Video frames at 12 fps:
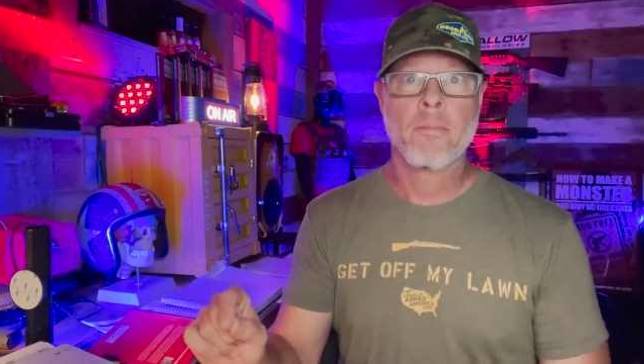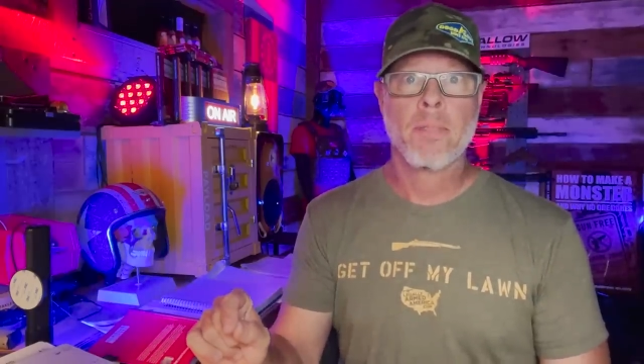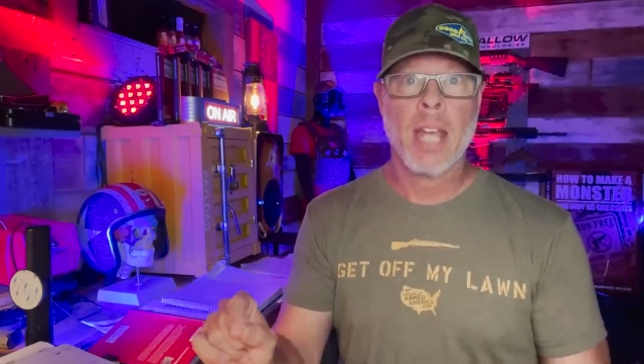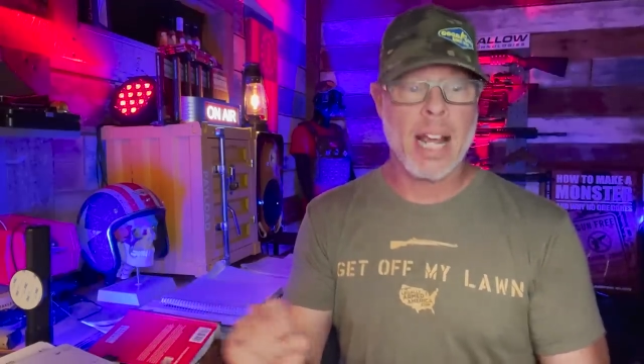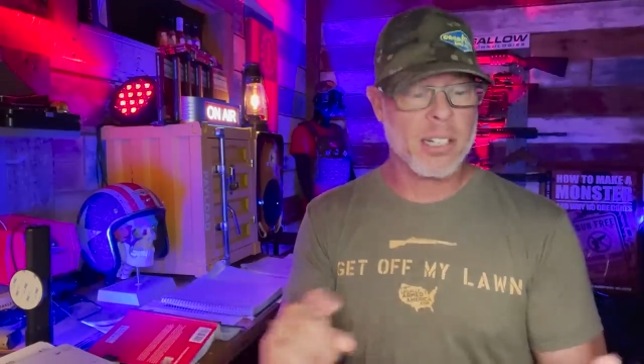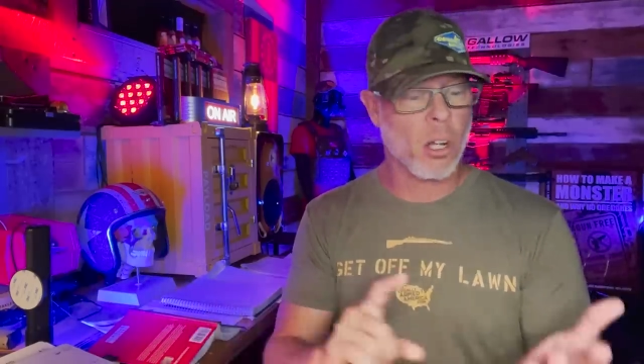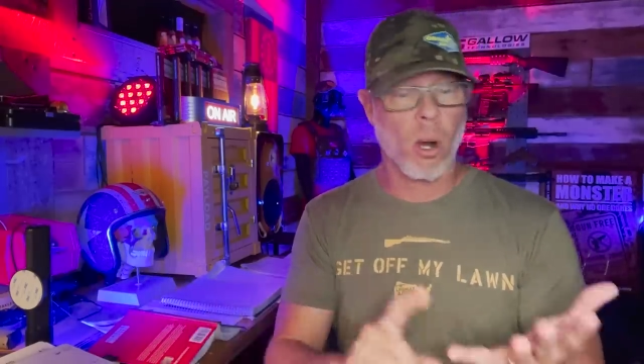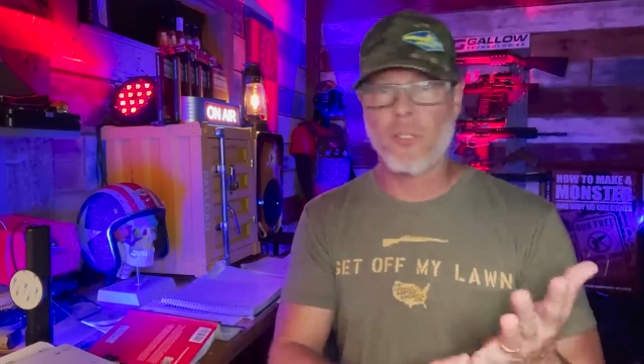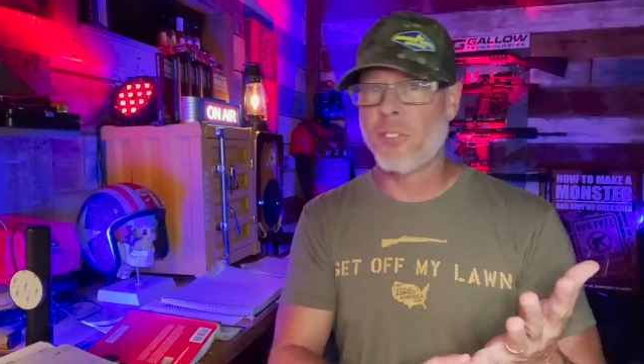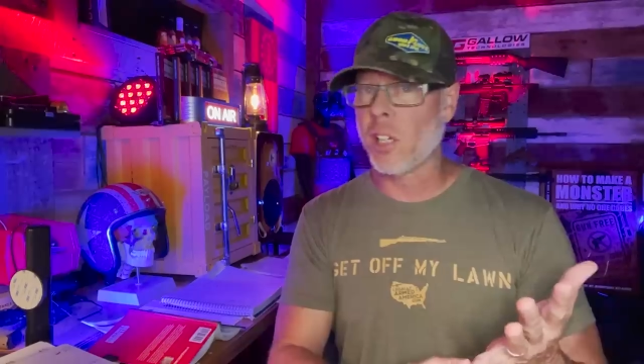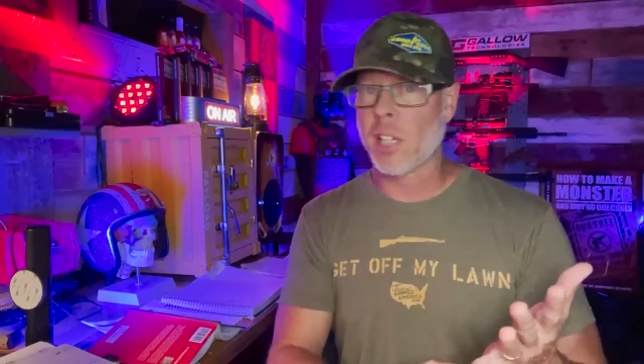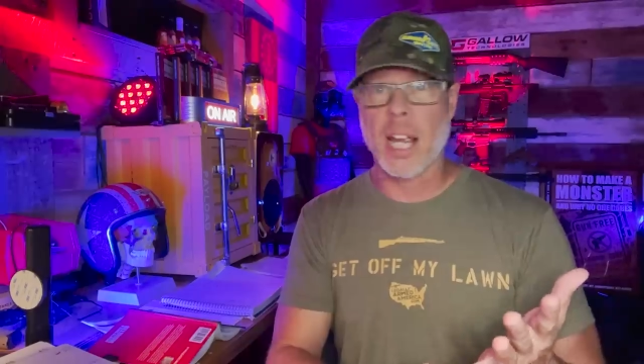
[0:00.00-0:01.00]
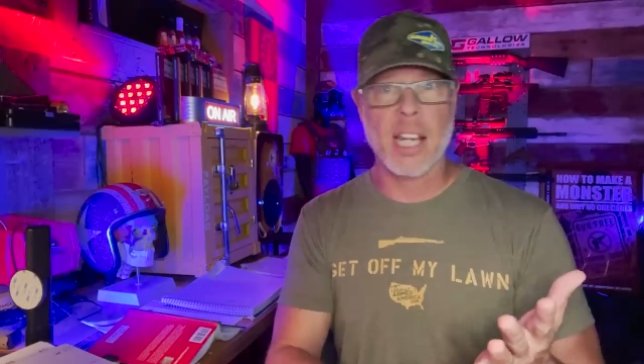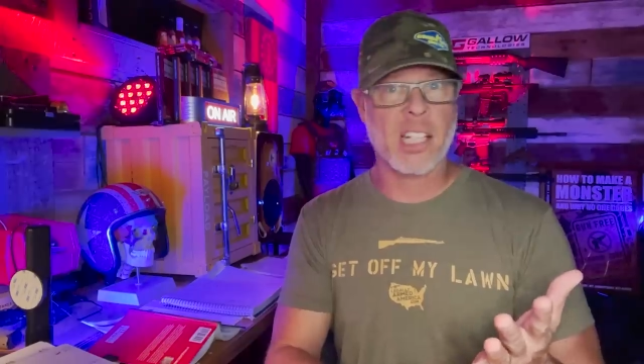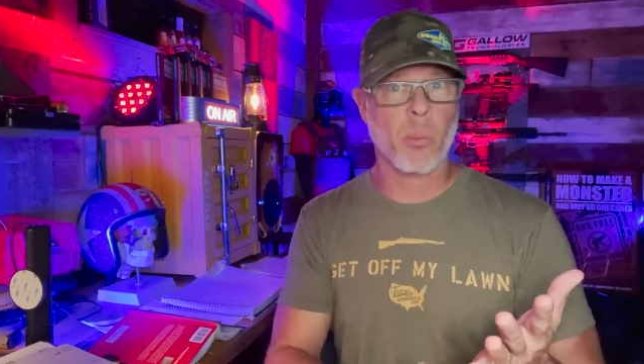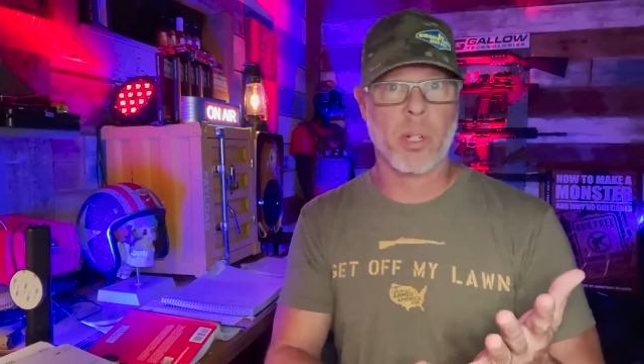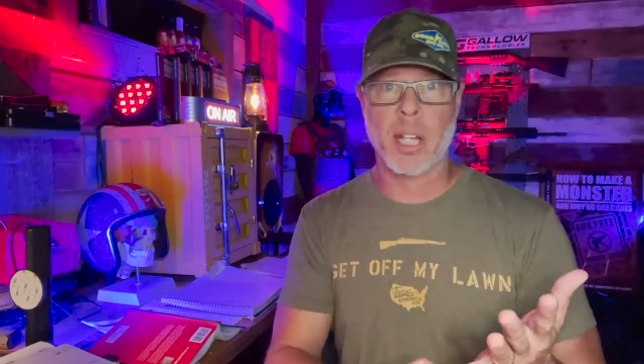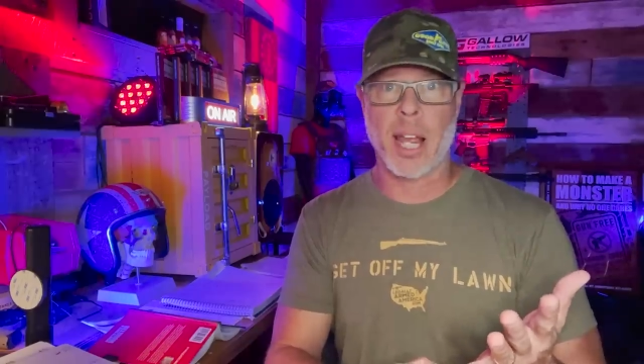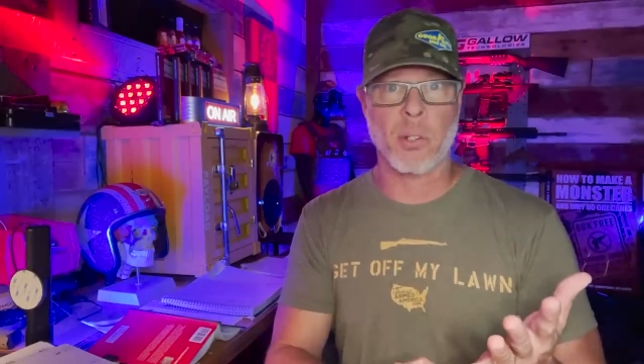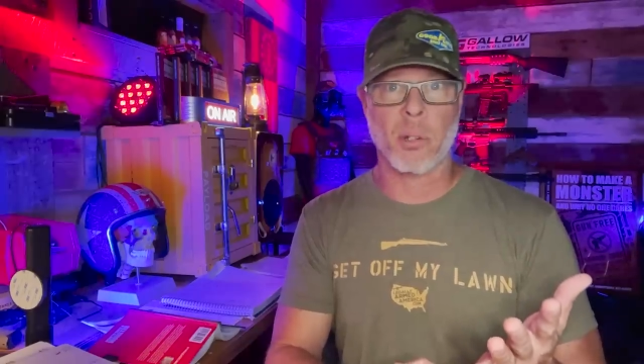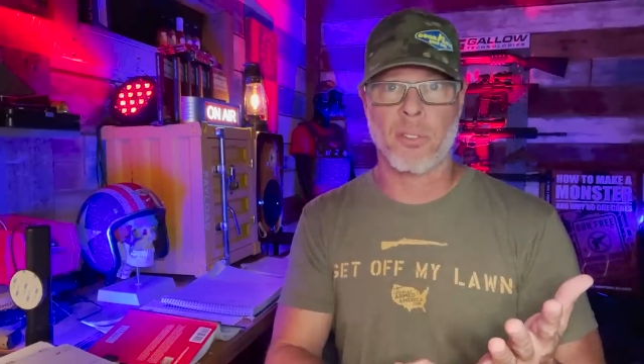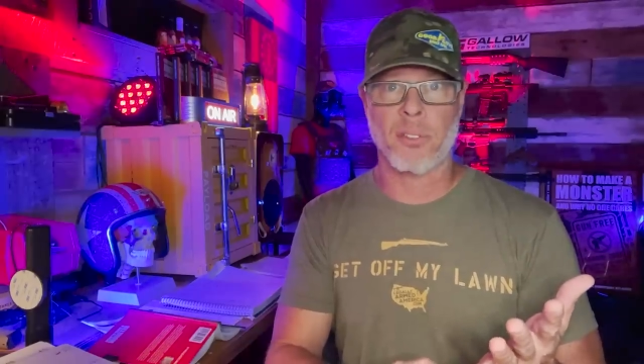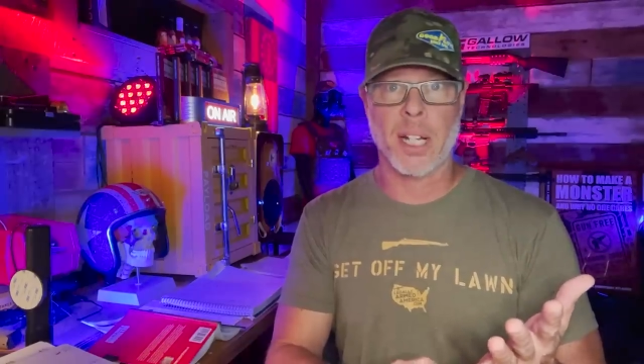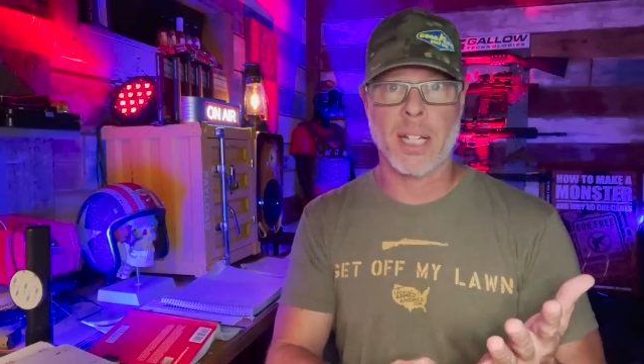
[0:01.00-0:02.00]
has no affiliation with Daniel
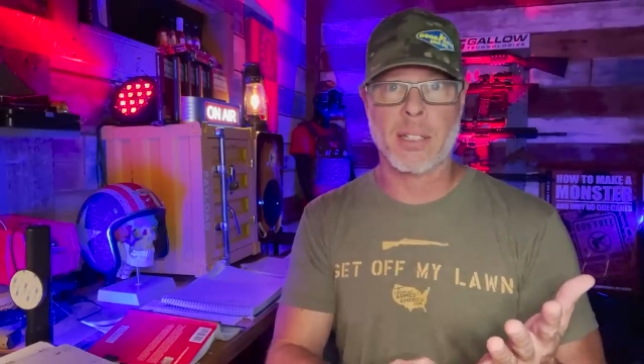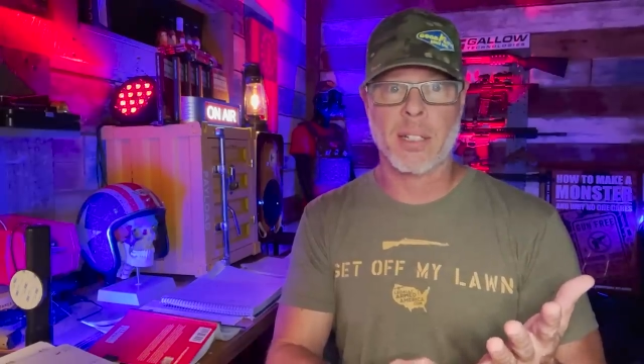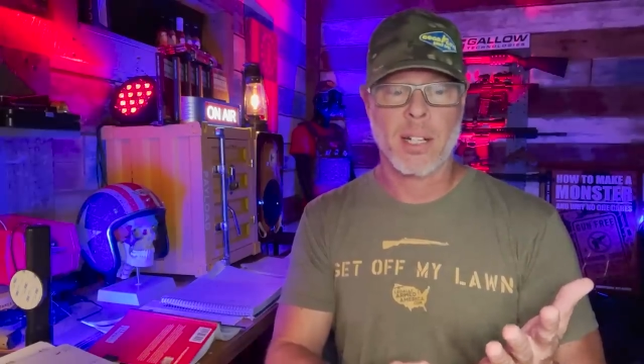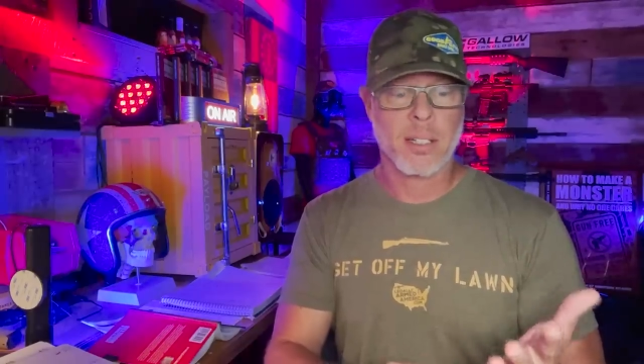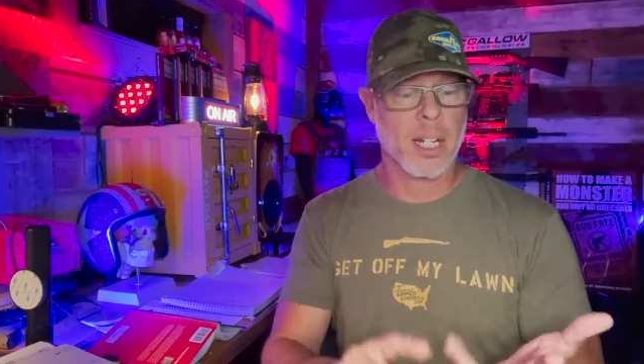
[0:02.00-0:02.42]
Defense,